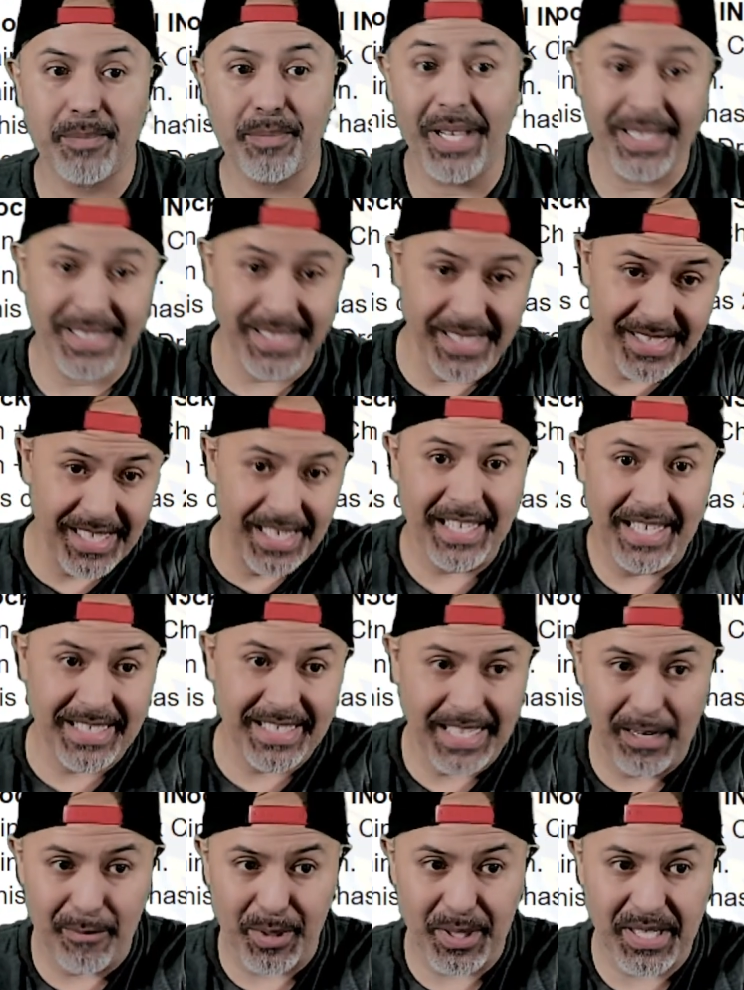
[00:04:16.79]
Plus he's going to get
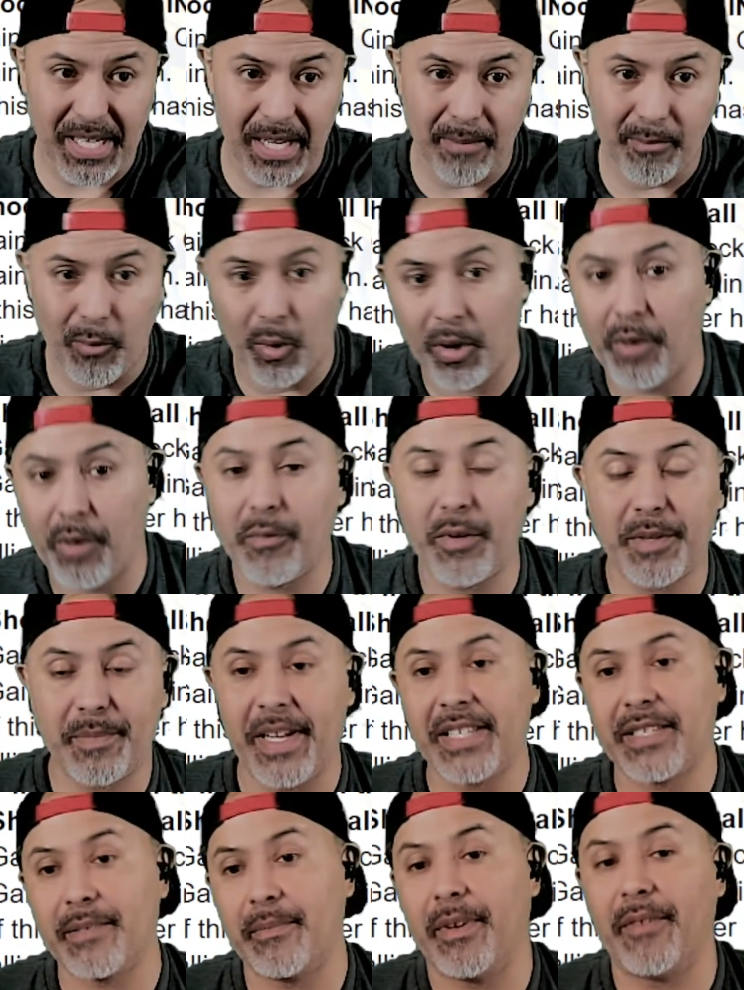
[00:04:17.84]
10% more, which
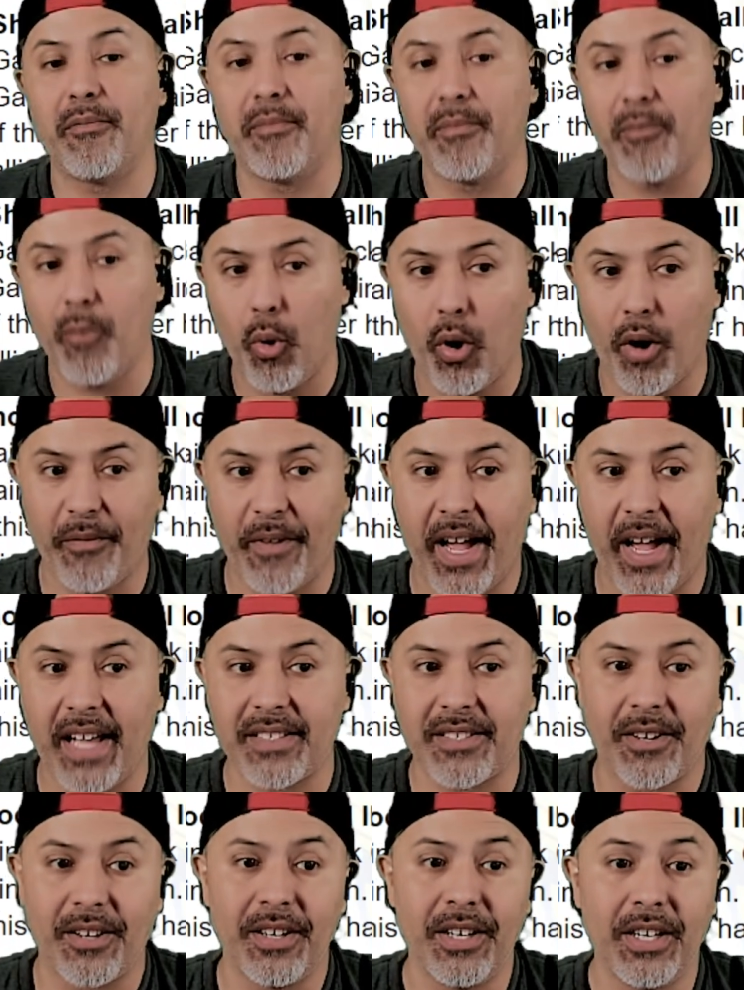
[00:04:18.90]
makes him even more
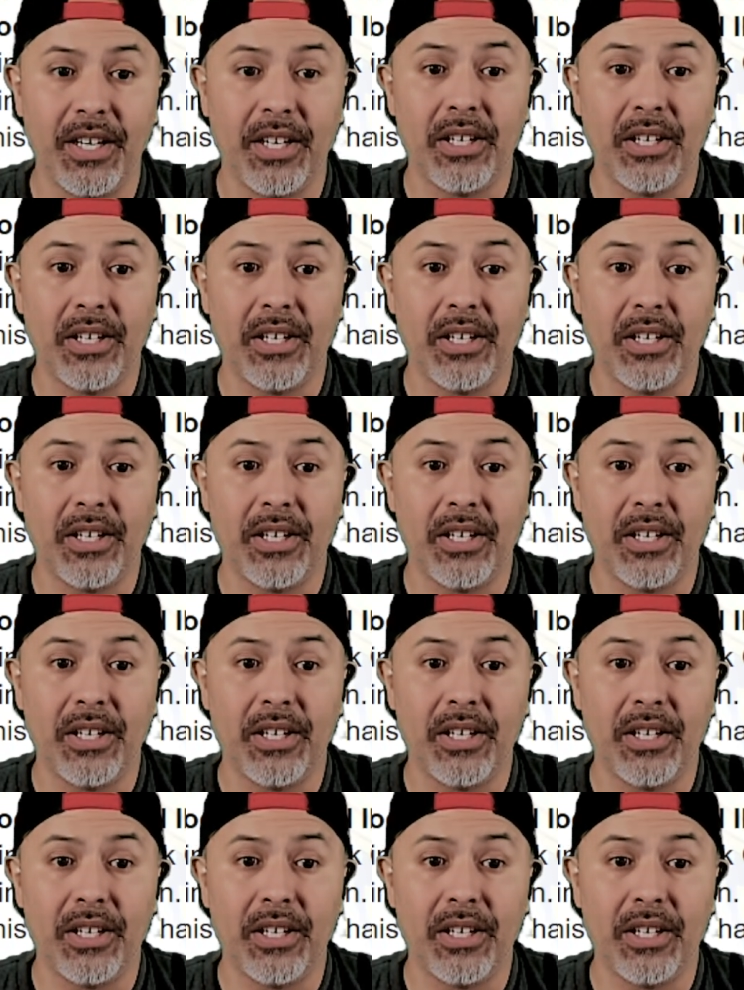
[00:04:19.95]
faster.